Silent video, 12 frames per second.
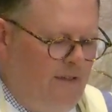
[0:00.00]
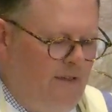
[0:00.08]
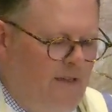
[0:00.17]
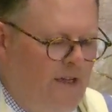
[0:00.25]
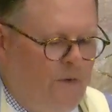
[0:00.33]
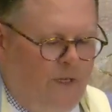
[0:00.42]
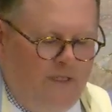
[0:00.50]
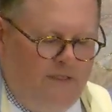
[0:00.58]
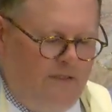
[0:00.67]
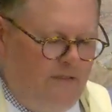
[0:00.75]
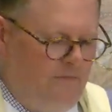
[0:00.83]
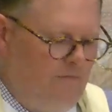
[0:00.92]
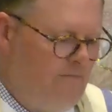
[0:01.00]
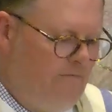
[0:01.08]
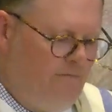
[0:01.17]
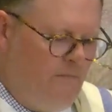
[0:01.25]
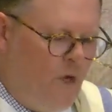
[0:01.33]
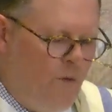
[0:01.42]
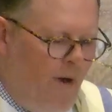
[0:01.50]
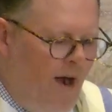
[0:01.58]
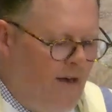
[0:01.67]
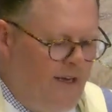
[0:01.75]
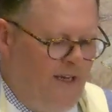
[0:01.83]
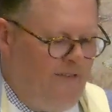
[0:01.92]
There was no
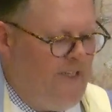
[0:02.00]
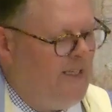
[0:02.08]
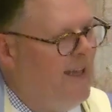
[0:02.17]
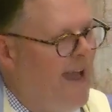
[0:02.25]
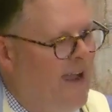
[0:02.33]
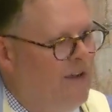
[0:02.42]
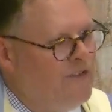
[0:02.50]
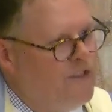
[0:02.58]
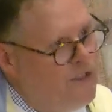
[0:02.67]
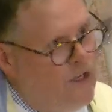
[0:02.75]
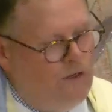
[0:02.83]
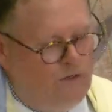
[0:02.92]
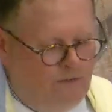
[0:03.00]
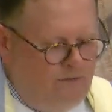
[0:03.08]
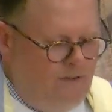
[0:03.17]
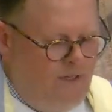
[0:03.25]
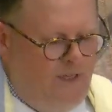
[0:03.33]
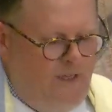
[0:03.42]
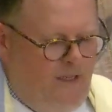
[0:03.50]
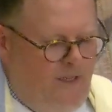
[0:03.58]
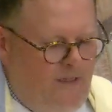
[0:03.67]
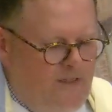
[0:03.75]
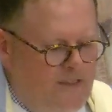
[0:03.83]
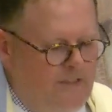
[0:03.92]
parting of the clouds, no
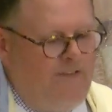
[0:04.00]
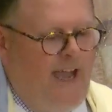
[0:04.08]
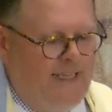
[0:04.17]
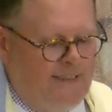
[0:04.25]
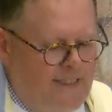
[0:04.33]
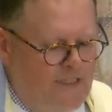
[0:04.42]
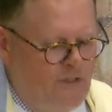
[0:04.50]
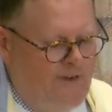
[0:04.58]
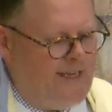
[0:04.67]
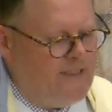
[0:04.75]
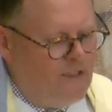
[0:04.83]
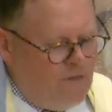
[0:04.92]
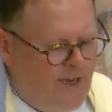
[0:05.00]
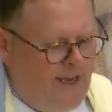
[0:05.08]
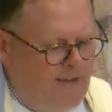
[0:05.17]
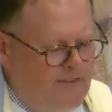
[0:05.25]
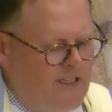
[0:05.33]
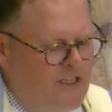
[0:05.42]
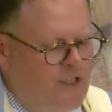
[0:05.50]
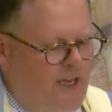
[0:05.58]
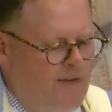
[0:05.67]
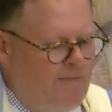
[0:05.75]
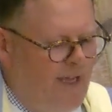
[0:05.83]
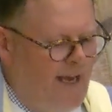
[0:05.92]
divinely directed ray of
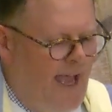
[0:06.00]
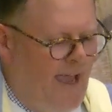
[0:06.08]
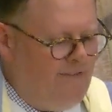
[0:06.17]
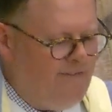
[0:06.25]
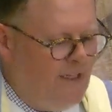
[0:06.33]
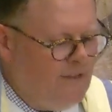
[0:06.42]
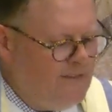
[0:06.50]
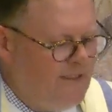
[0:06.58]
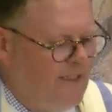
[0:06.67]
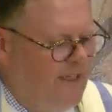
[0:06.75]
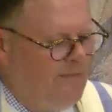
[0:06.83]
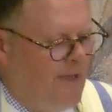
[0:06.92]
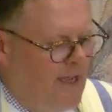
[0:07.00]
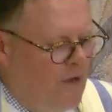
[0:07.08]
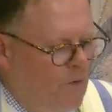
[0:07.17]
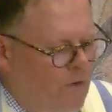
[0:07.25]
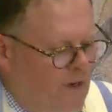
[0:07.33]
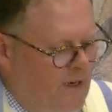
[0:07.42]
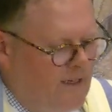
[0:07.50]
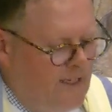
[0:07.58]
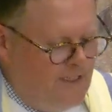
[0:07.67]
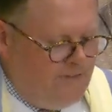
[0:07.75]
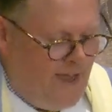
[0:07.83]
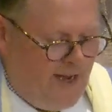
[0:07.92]
sunshine, but I felt in my core a
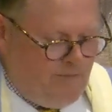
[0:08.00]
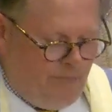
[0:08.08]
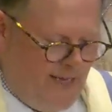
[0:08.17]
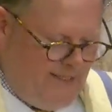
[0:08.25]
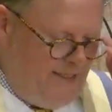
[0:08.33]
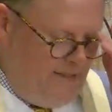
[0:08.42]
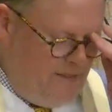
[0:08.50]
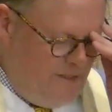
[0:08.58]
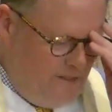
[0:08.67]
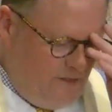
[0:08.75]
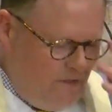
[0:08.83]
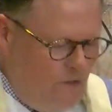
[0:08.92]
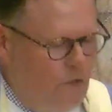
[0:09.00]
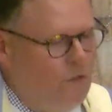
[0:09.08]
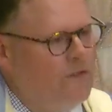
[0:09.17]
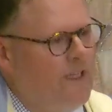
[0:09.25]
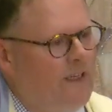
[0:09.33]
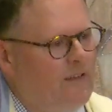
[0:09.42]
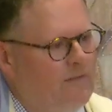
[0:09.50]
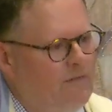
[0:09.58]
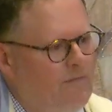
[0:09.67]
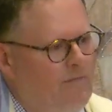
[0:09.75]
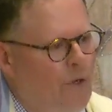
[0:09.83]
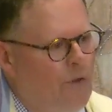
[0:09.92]
divine presence holding
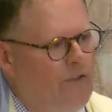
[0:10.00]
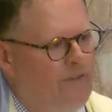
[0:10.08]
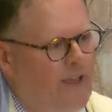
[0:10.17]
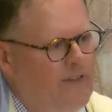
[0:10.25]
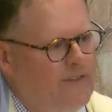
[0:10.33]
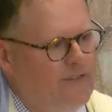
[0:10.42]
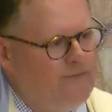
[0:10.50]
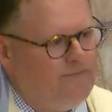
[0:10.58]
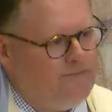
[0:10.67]
both of us.